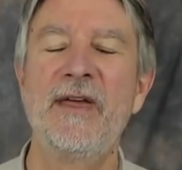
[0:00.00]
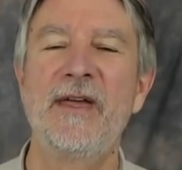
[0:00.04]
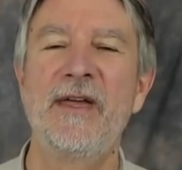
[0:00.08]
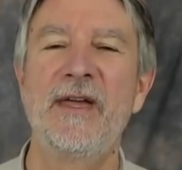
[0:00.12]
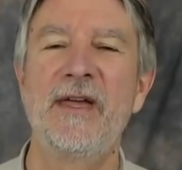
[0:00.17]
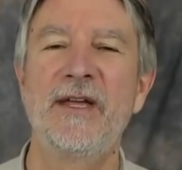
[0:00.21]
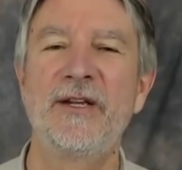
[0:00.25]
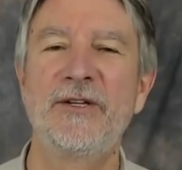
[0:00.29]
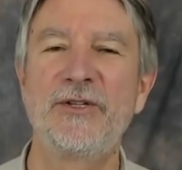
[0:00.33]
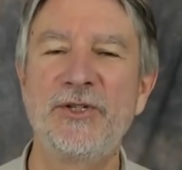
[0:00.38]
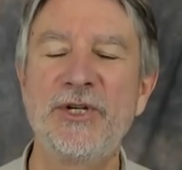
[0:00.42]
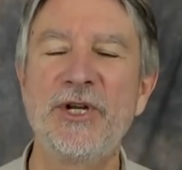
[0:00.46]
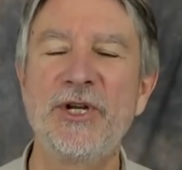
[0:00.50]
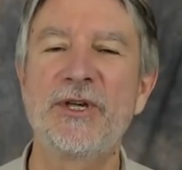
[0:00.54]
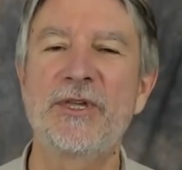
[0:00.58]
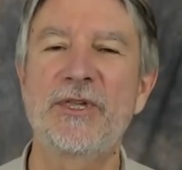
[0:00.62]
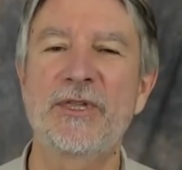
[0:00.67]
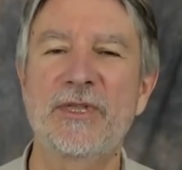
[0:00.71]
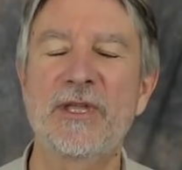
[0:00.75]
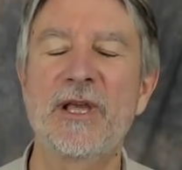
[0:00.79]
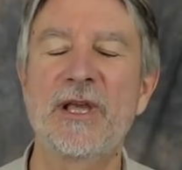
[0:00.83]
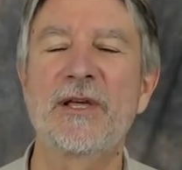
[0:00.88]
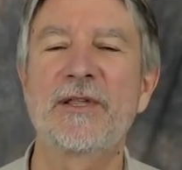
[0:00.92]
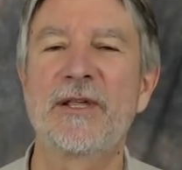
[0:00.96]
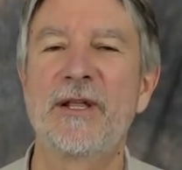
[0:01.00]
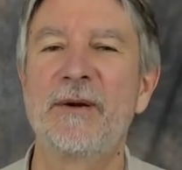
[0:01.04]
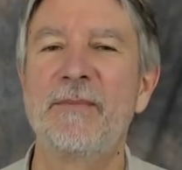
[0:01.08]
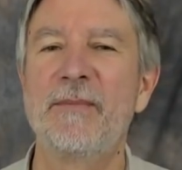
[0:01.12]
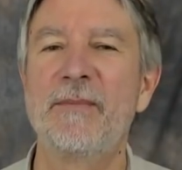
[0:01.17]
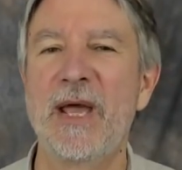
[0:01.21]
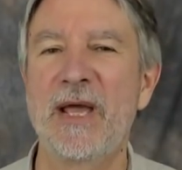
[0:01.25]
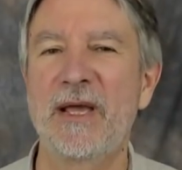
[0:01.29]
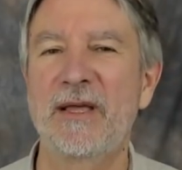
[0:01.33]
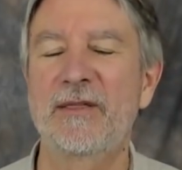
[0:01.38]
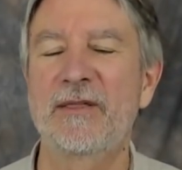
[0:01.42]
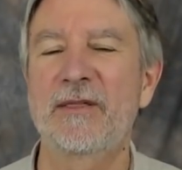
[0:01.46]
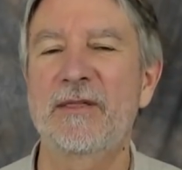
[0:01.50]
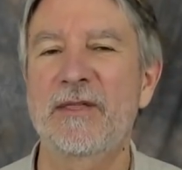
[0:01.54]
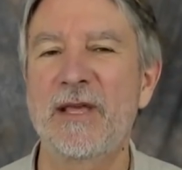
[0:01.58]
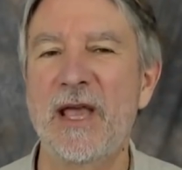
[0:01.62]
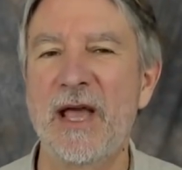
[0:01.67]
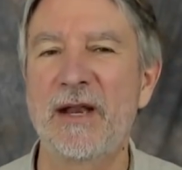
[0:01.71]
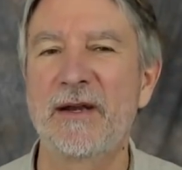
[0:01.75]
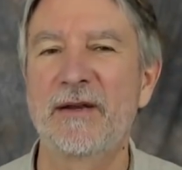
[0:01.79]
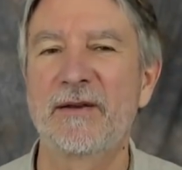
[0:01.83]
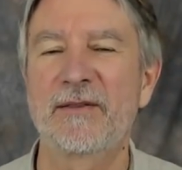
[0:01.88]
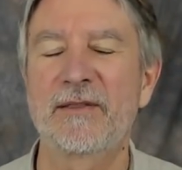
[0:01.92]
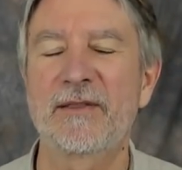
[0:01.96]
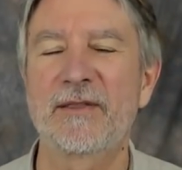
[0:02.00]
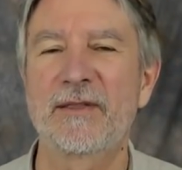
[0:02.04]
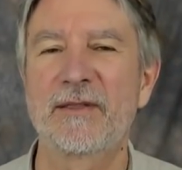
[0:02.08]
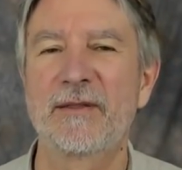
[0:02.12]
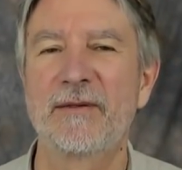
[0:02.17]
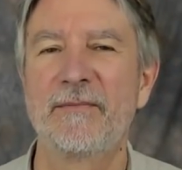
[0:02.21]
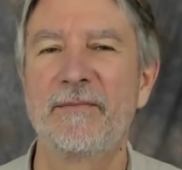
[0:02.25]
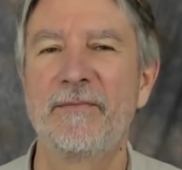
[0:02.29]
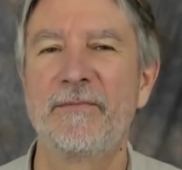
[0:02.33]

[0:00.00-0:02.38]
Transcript: it just doesn't make sense.